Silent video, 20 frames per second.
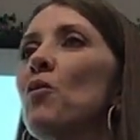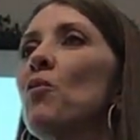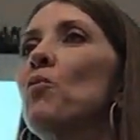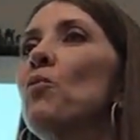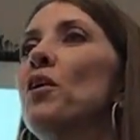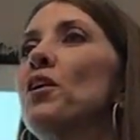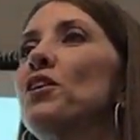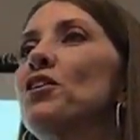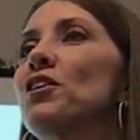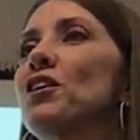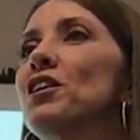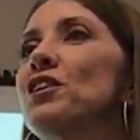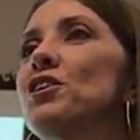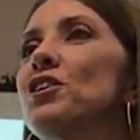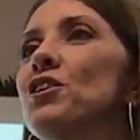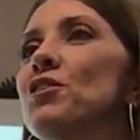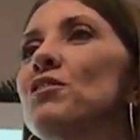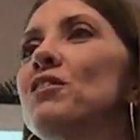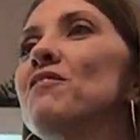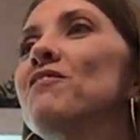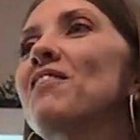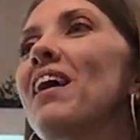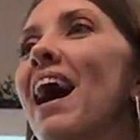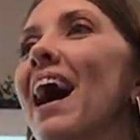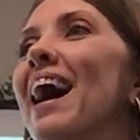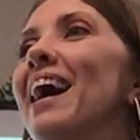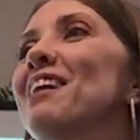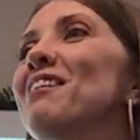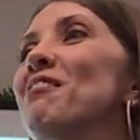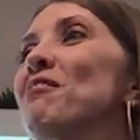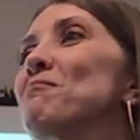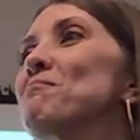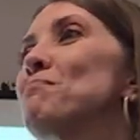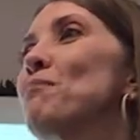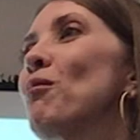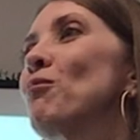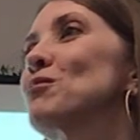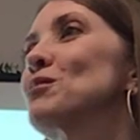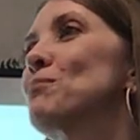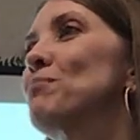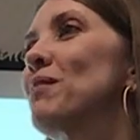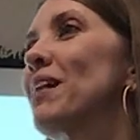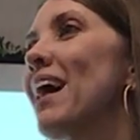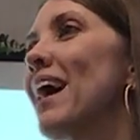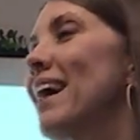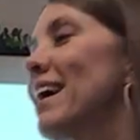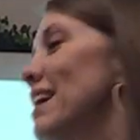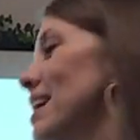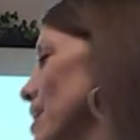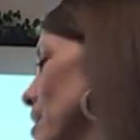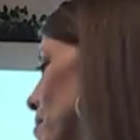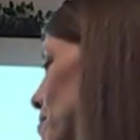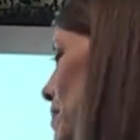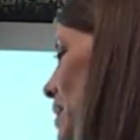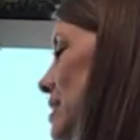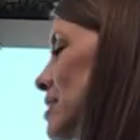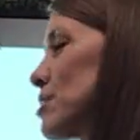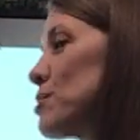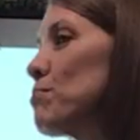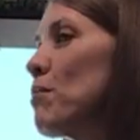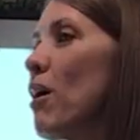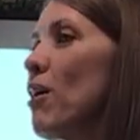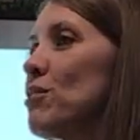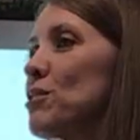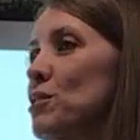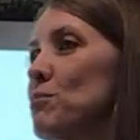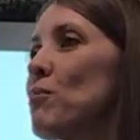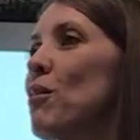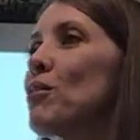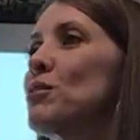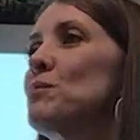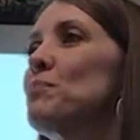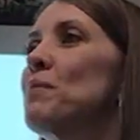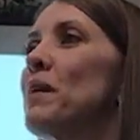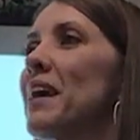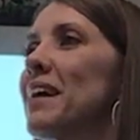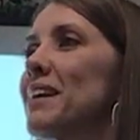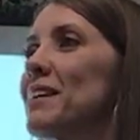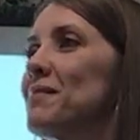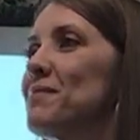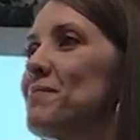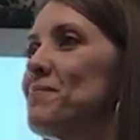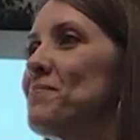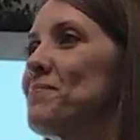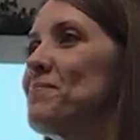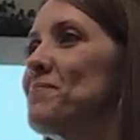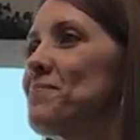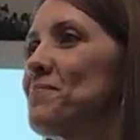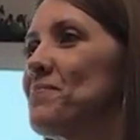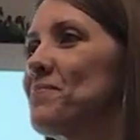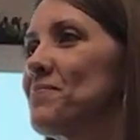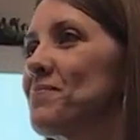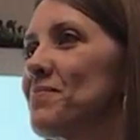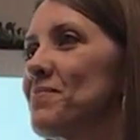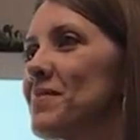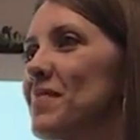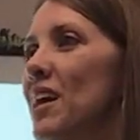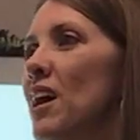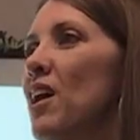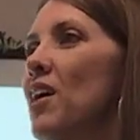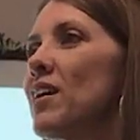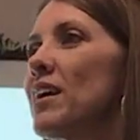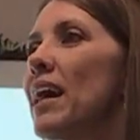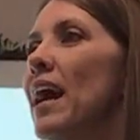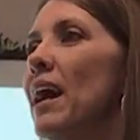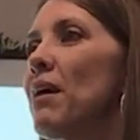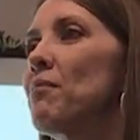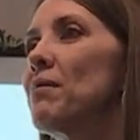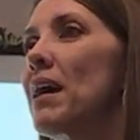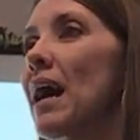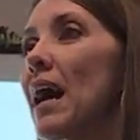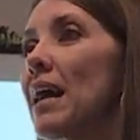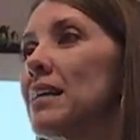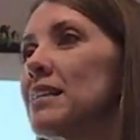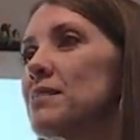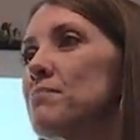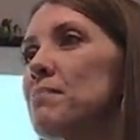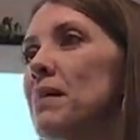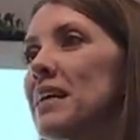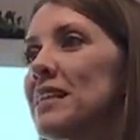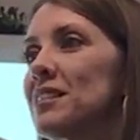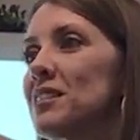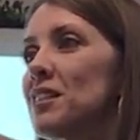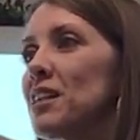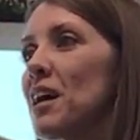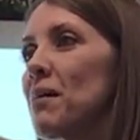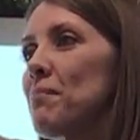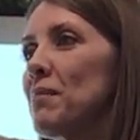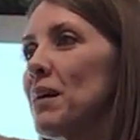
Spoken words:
what are you going to do? Divide or multiply? Big to small or small to big? Okay, we got mixed